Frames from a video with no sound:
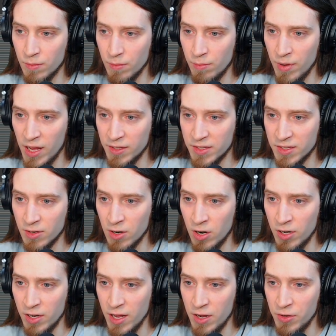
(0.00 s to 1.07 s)
bad
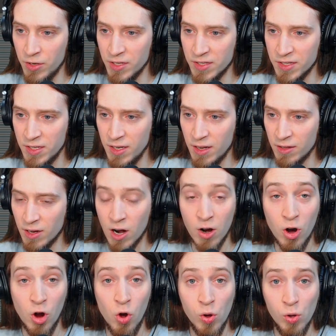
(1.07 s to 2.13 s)
start. And you can see that
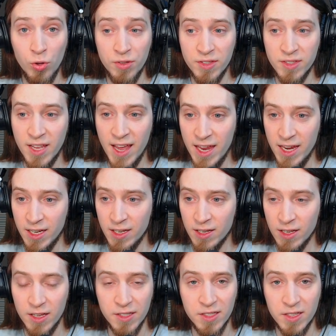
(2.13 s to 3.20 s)
our old take
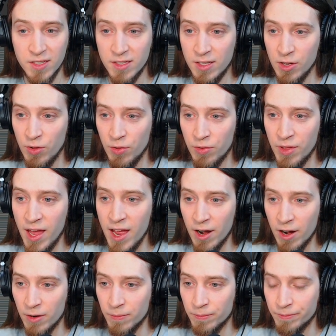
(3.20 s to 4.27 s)
is still
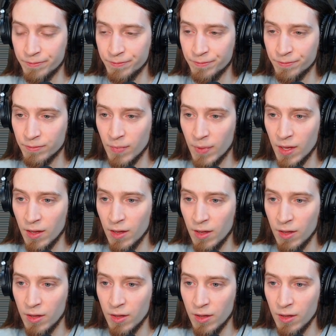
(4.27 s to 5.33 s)
there.
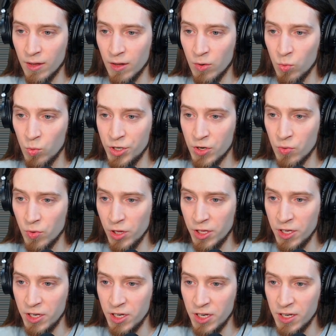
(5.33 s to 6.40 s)
We don't
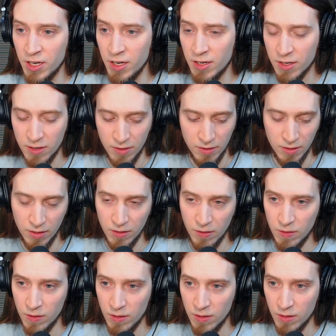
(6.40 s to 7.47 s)
really need it,
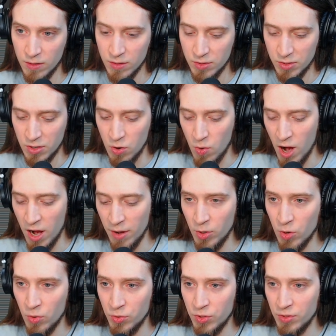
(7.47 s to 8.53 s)
so I'm
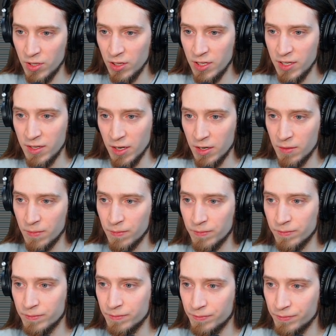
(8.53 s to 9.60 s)
going to delete it.
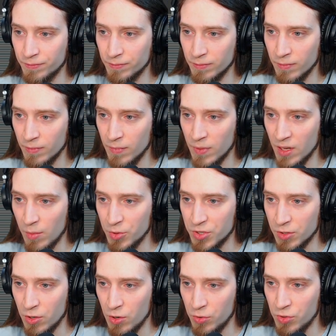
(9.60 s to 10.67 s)
I'm
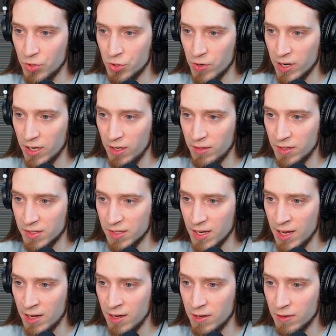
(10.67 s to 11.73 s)
also going to truncate this
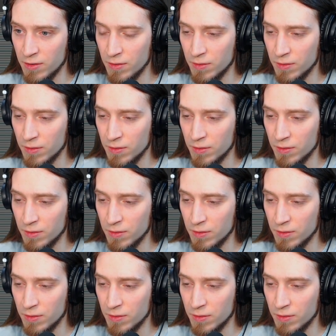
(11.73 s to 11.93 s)
end.